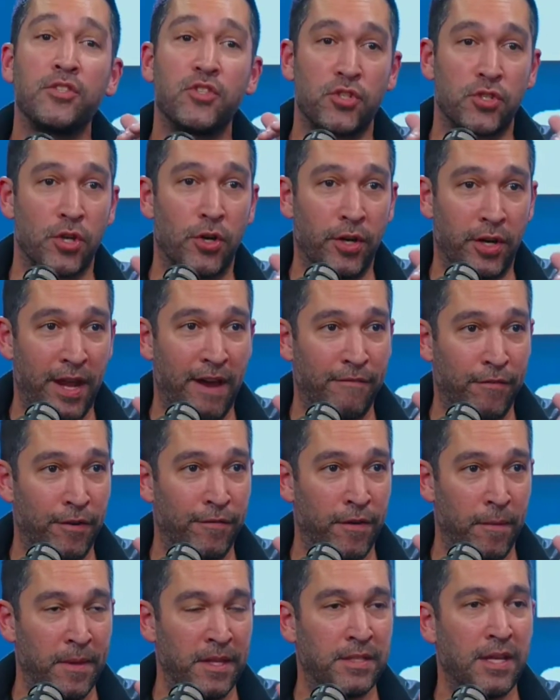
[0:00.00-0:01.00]
was a concerted
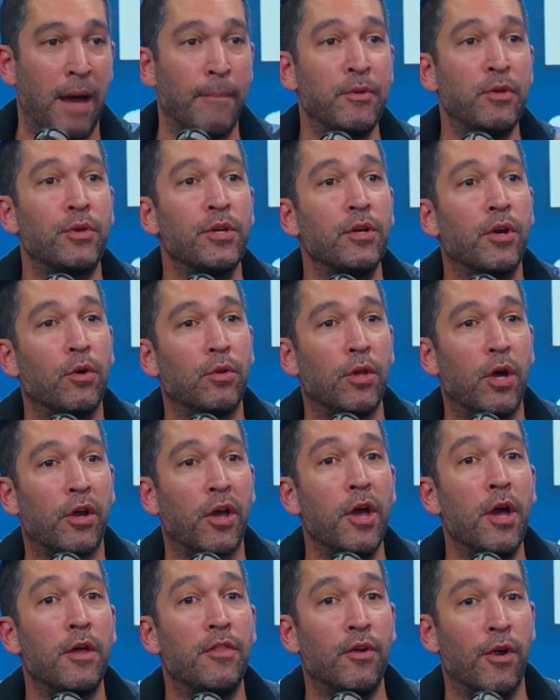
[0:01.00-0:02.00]
effort from the top. You can go
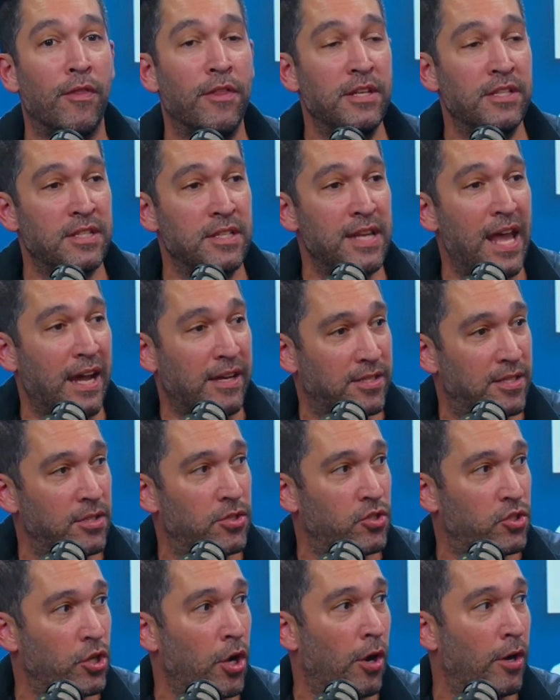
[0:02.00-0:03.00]
look. There are these
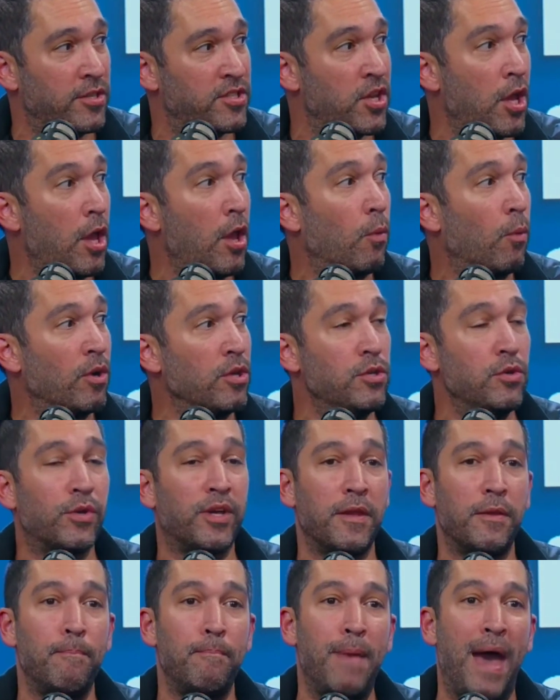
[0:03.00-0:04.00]
nexus charts where
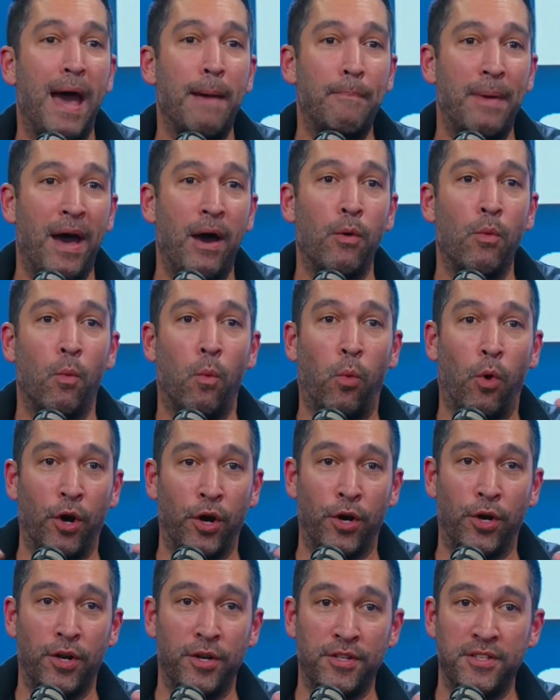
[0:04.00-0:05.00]
you can map out
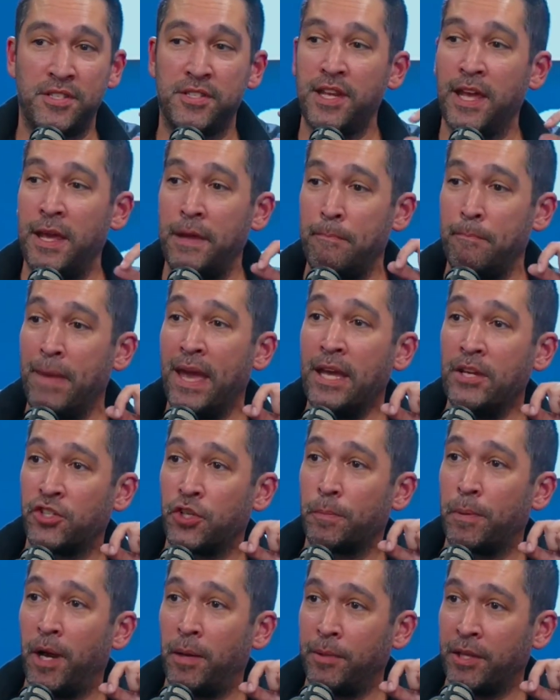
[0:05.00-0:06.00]
words in
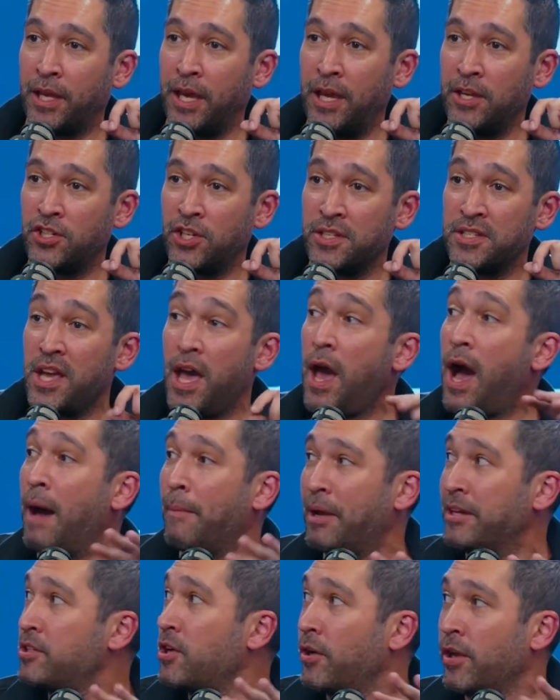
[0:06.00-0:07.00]
major publications.
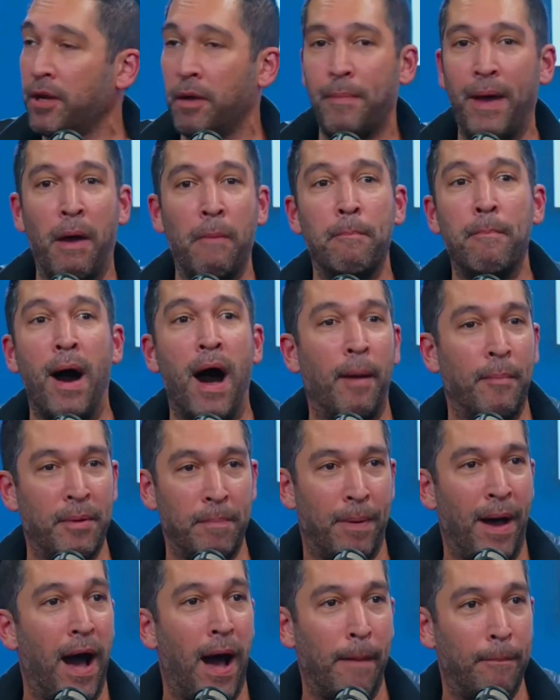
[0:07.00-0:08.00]
I'm not talking about
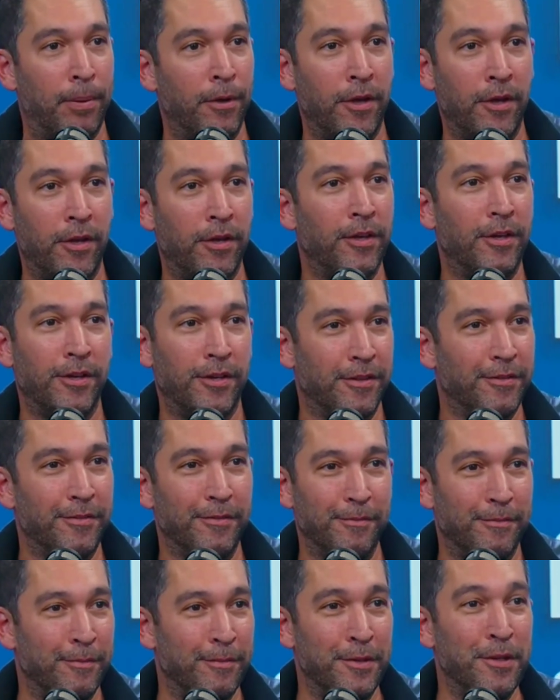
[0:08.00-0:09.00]
mom and pop
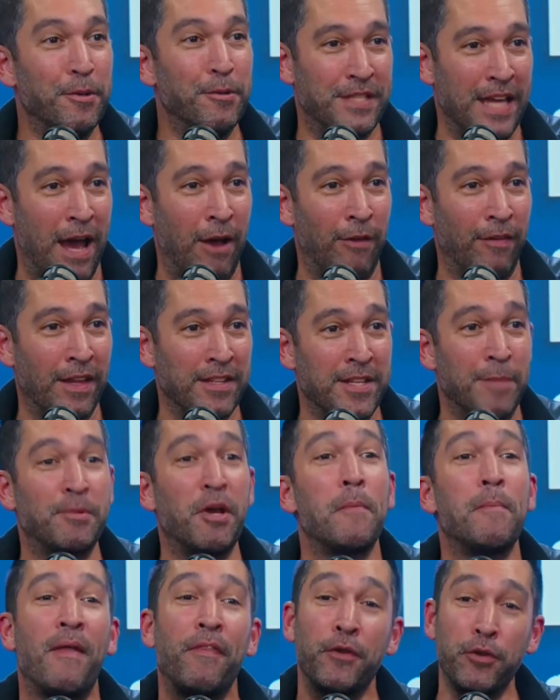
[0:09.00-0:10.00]
news outlets.
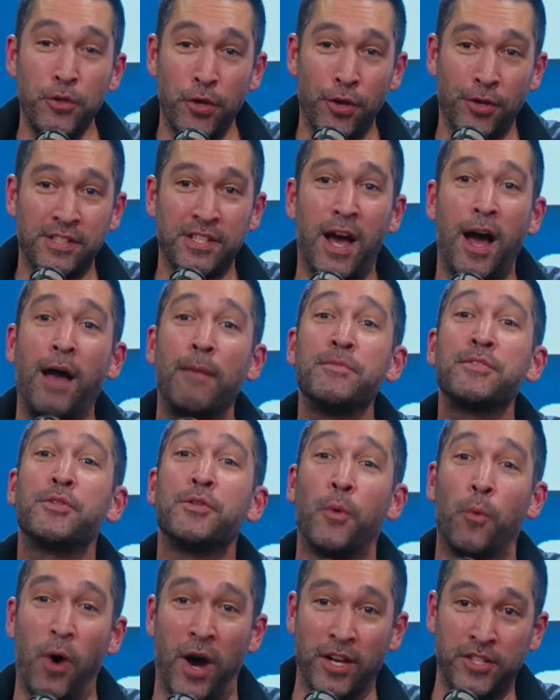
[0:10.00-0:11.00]
I'm talking about the New York
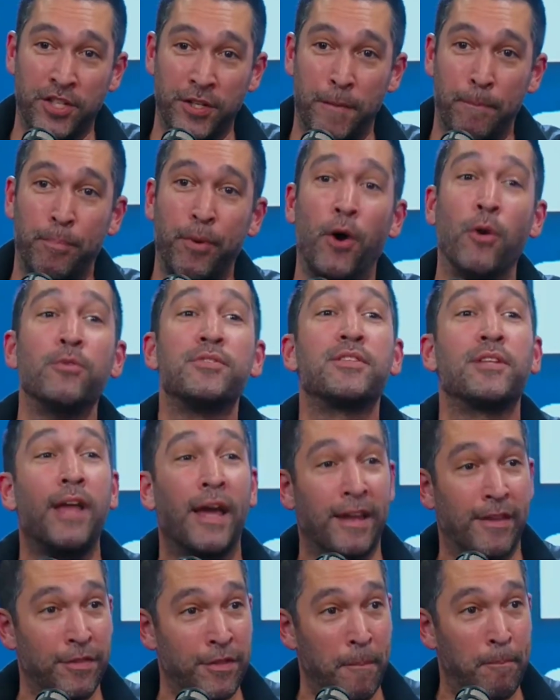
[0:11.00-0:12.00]
Times, the Washington
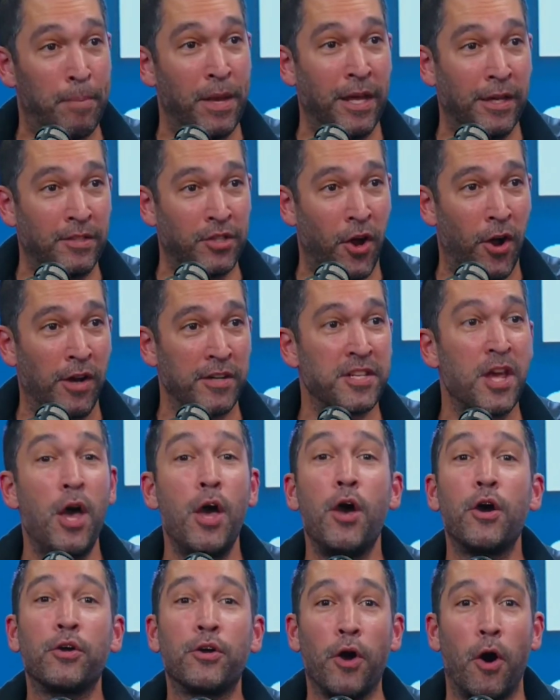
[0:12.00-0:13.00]
Post, like the big dogs.
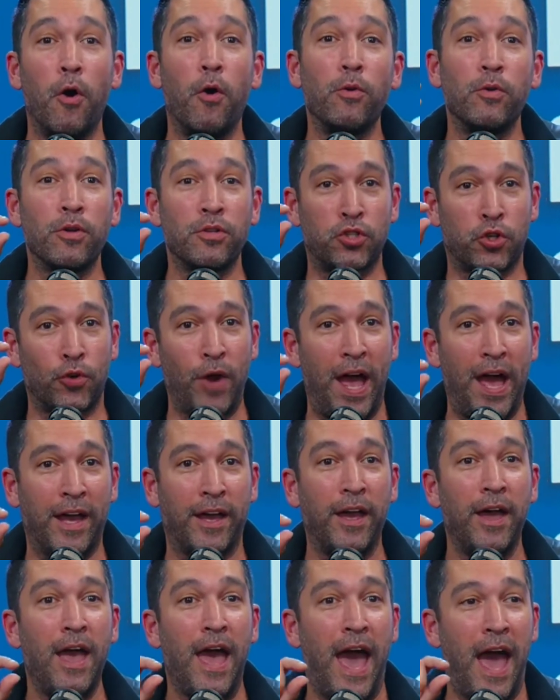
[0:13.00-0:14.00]
Go
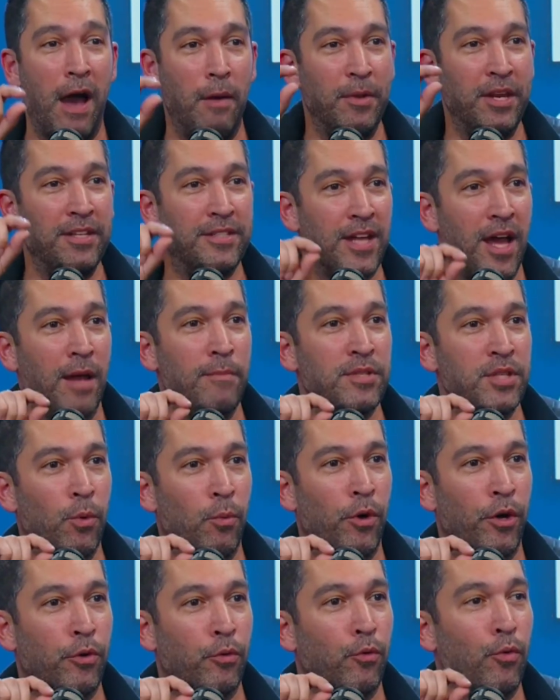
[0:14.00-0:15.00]
track how many times
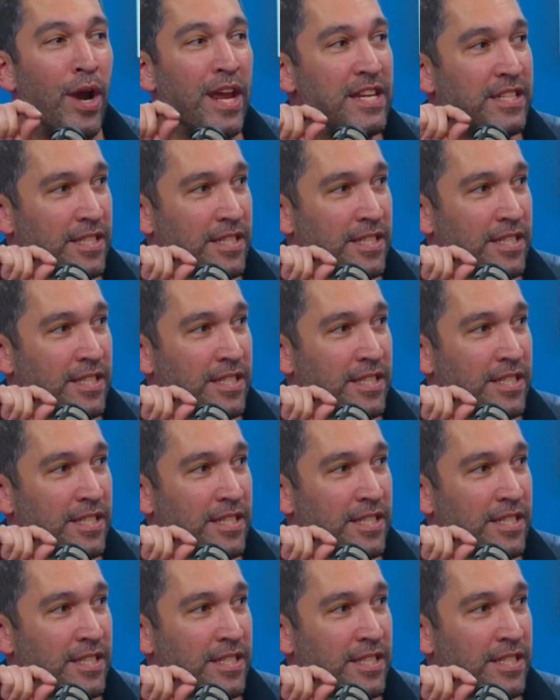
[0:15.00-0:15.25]
the word